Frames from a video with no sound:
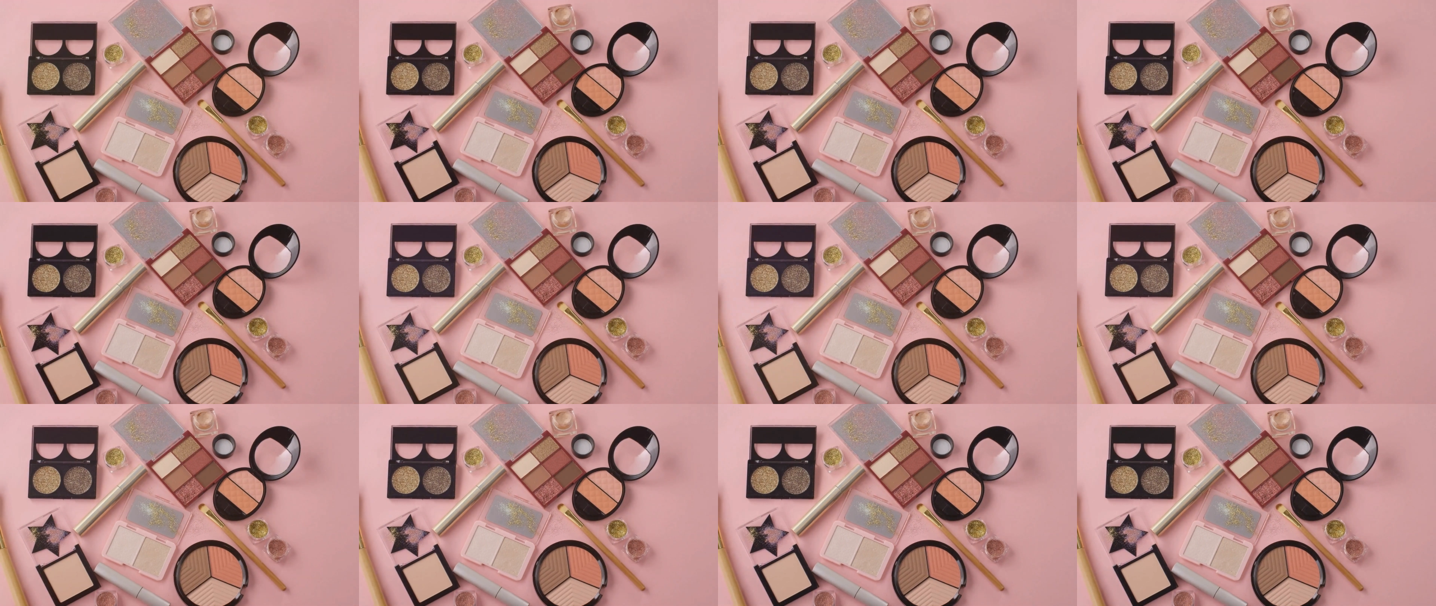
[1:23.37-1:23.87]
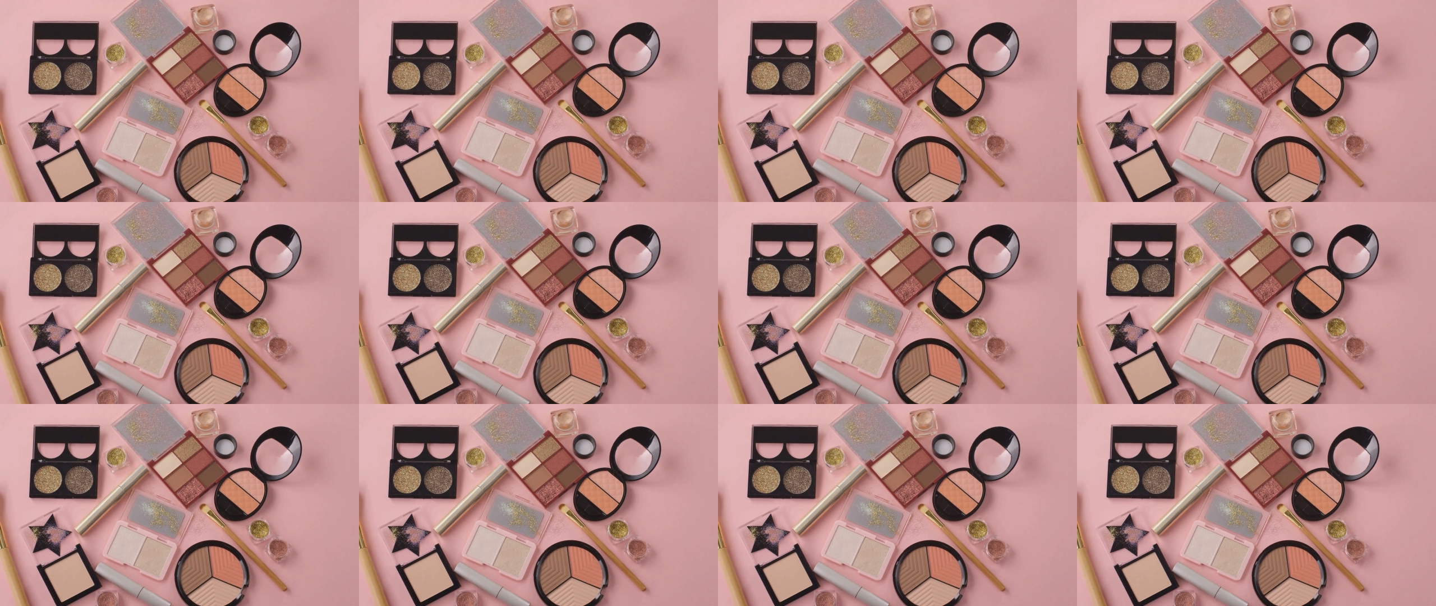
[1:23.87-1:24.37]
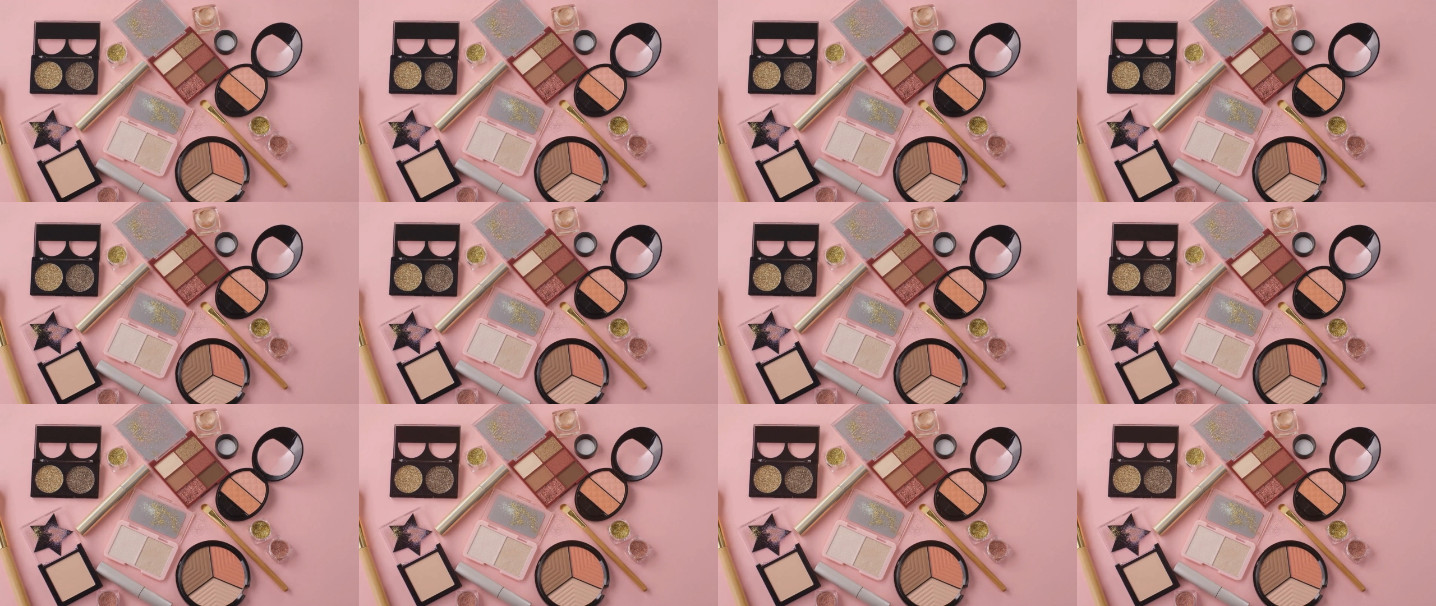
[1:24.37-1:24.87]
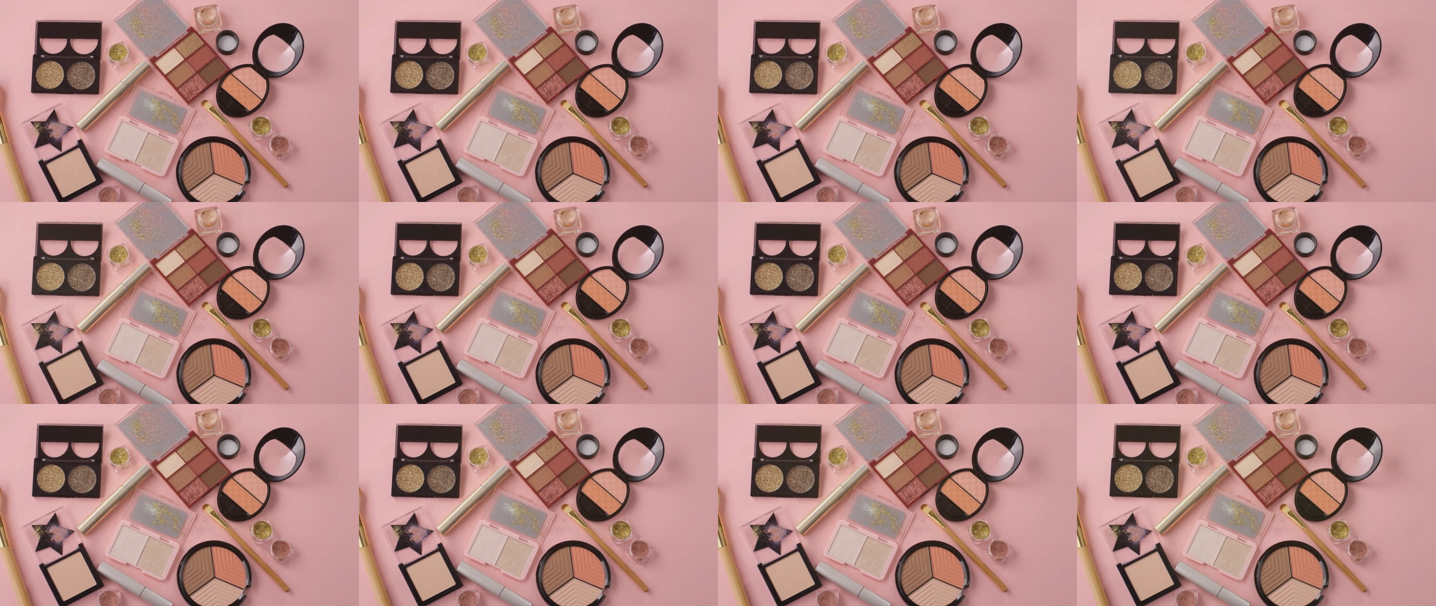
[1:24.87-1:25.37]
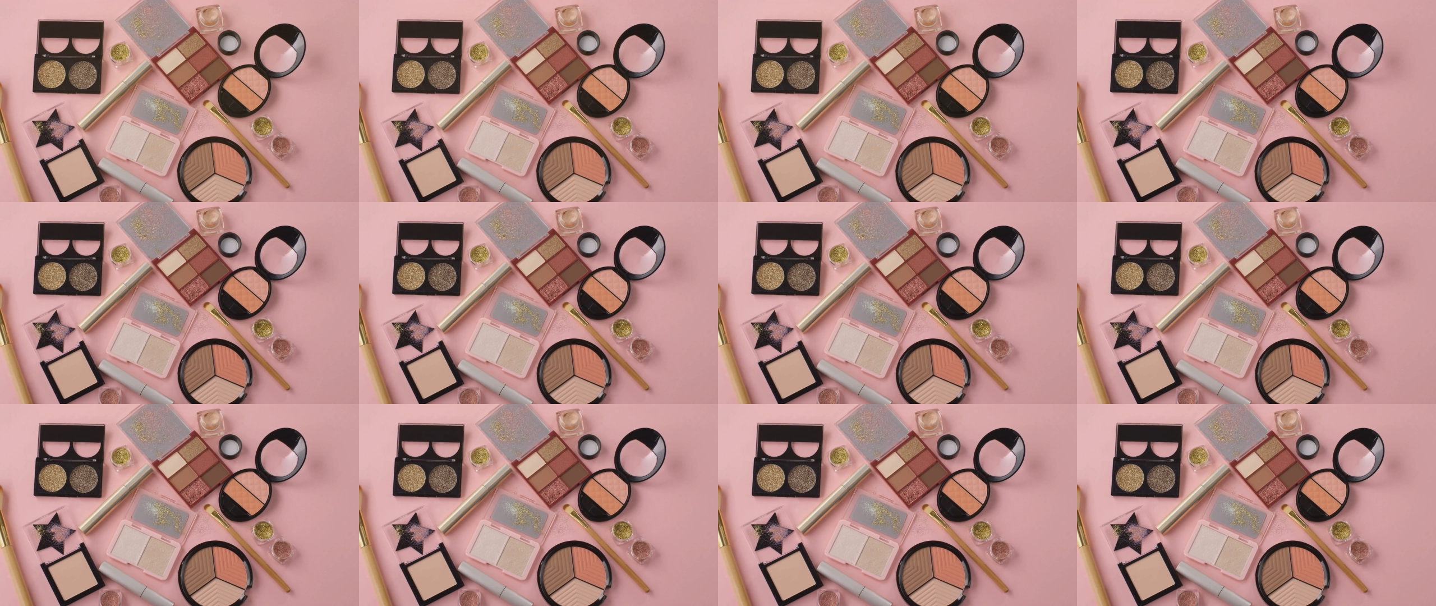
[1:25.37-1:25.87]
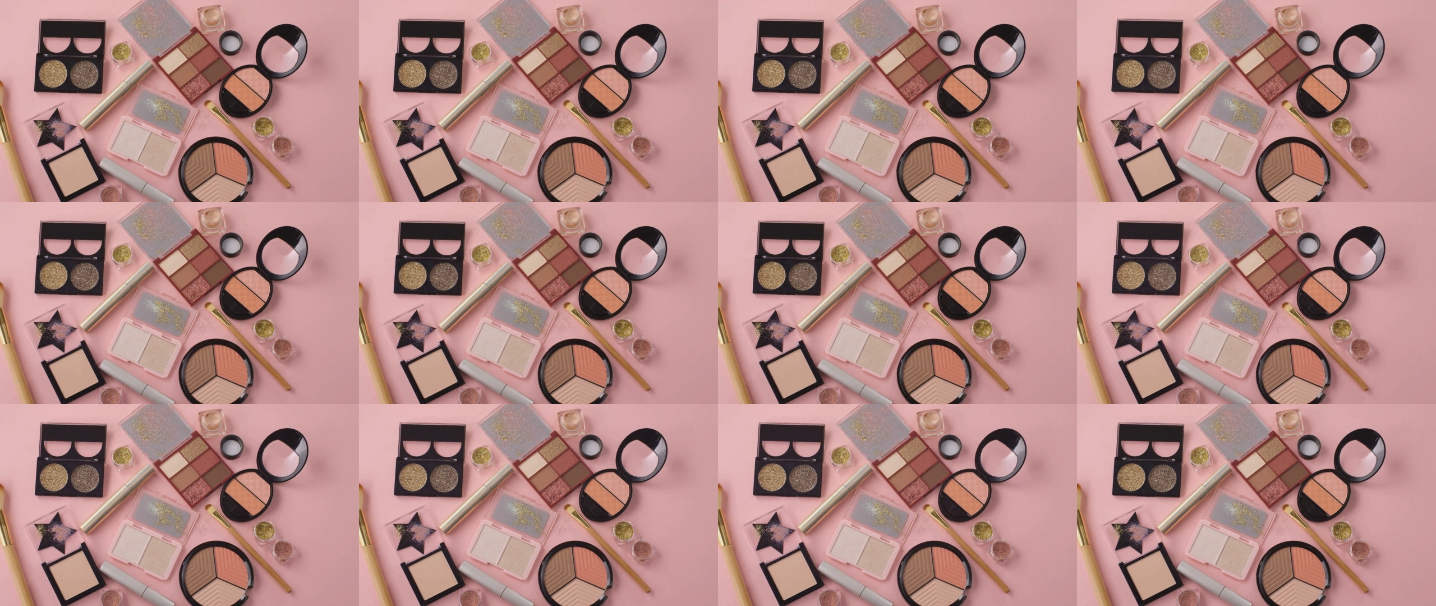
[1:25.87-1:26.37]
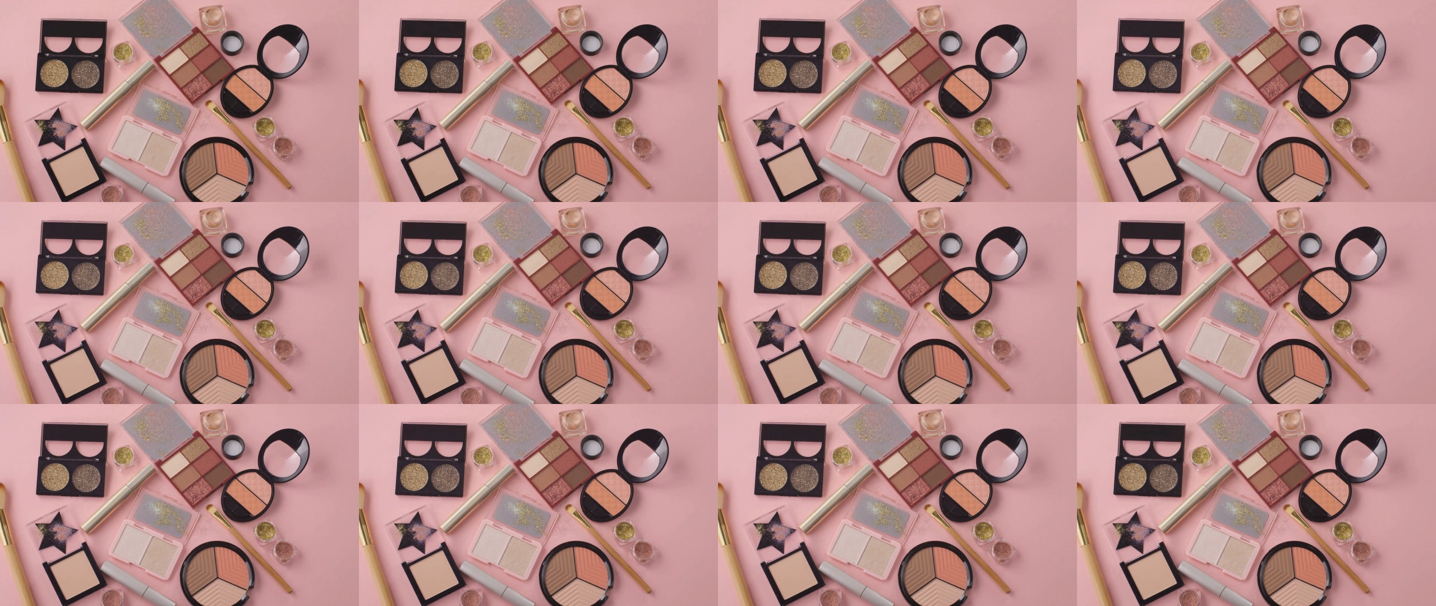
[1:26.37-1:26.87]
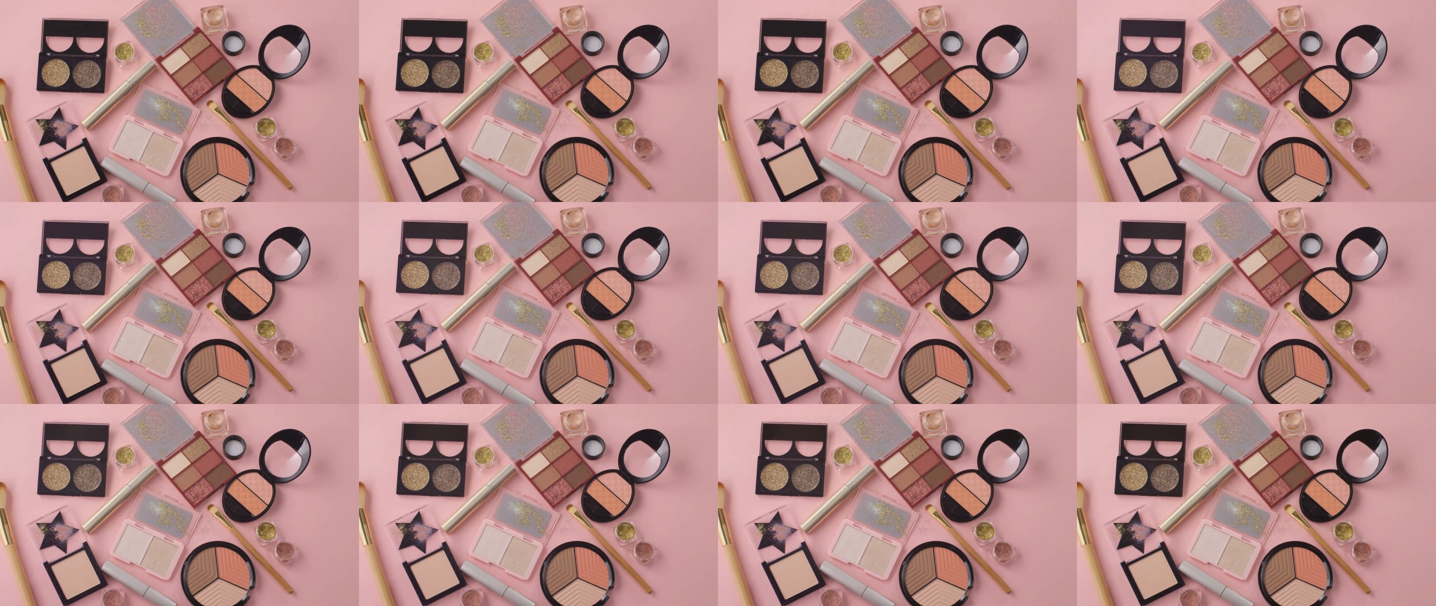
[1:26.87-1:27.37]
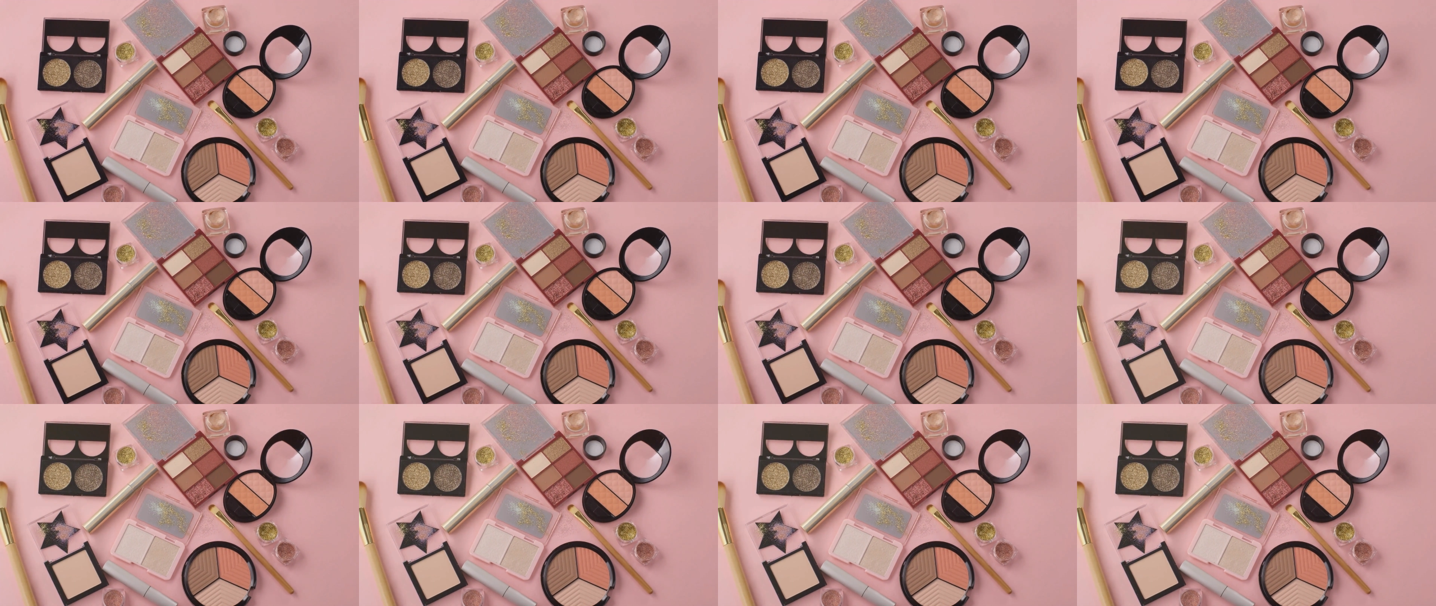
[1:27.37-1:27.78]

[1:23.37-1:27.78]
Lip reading: Nobody's mouth can be seen.